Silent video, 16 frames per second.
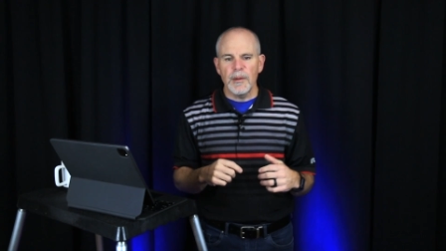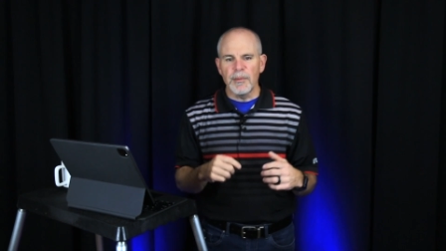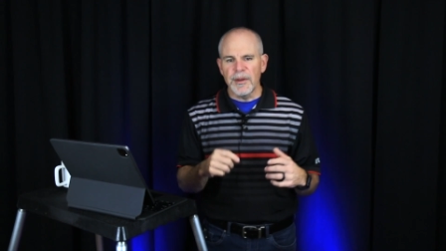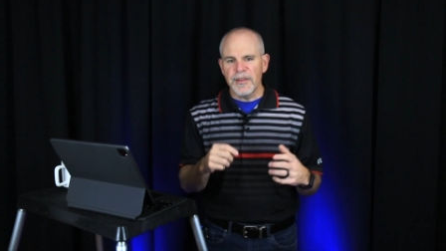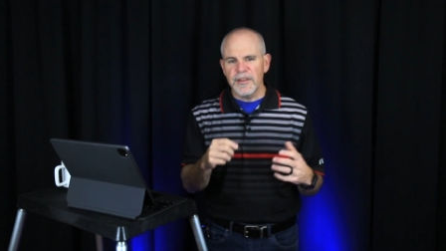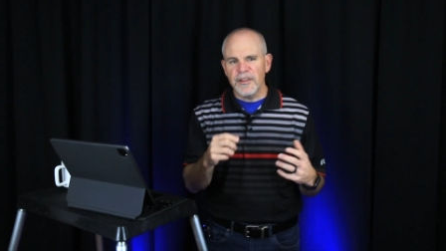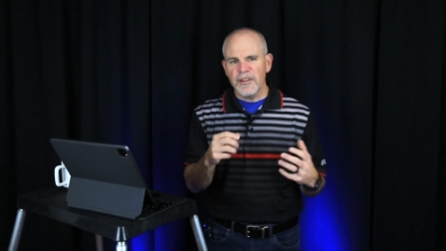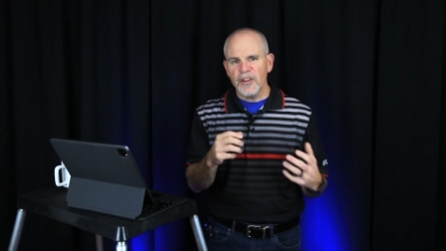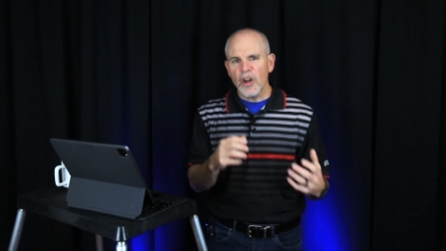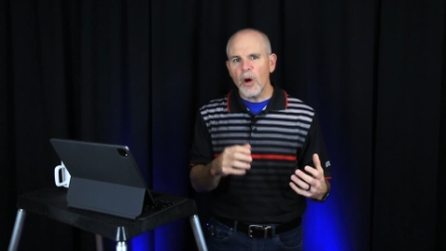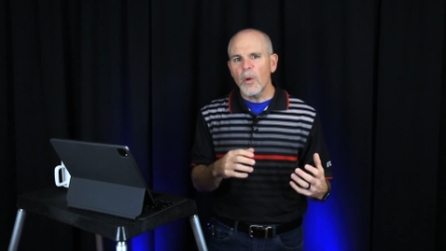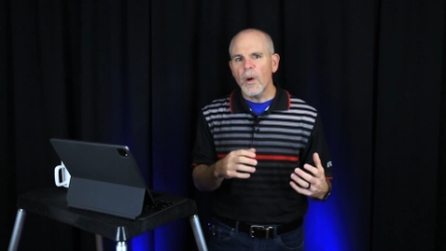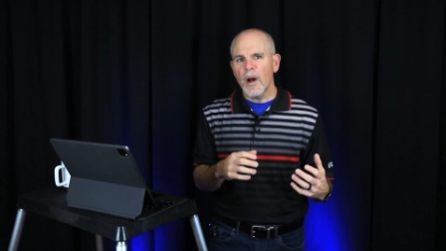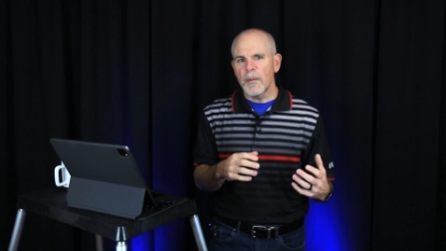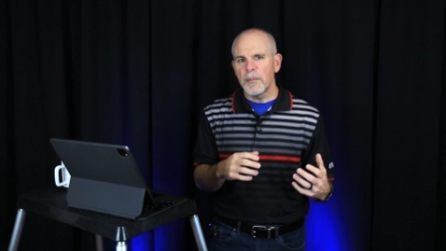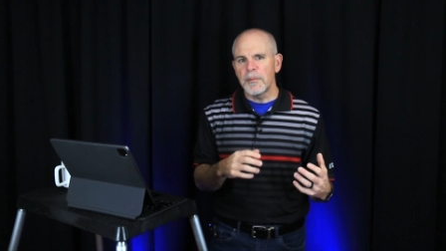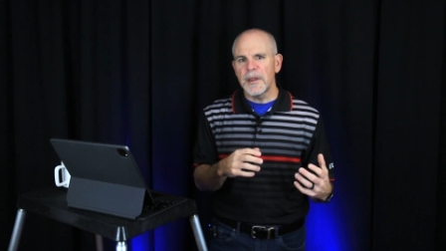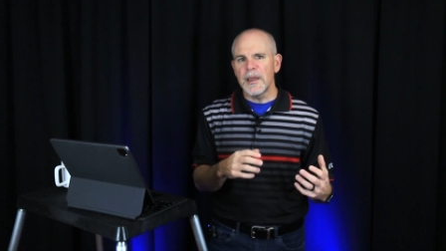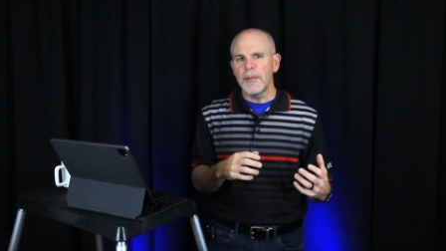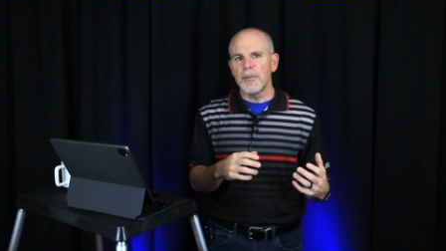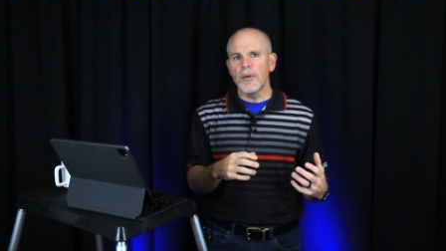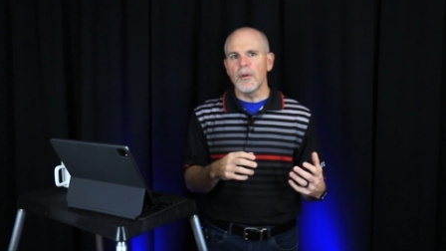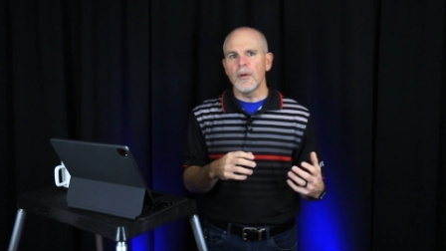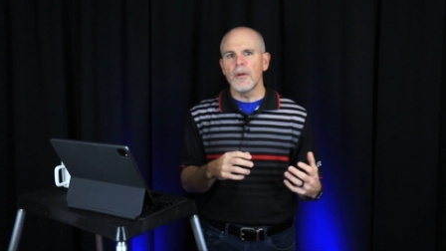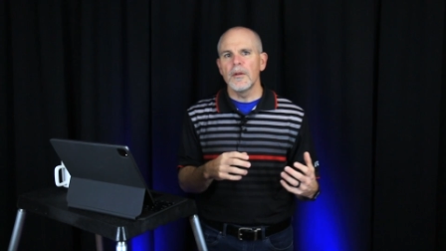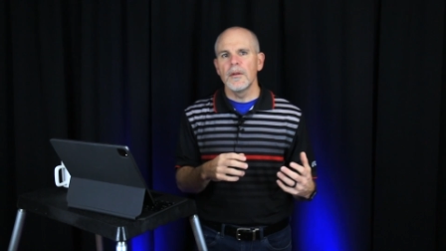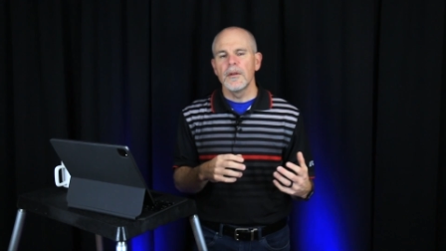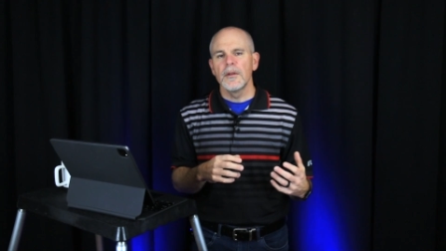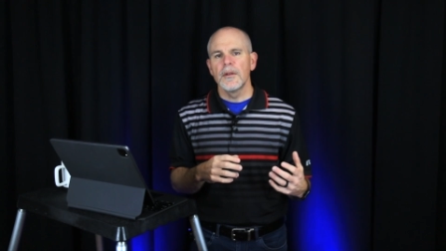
bestow on people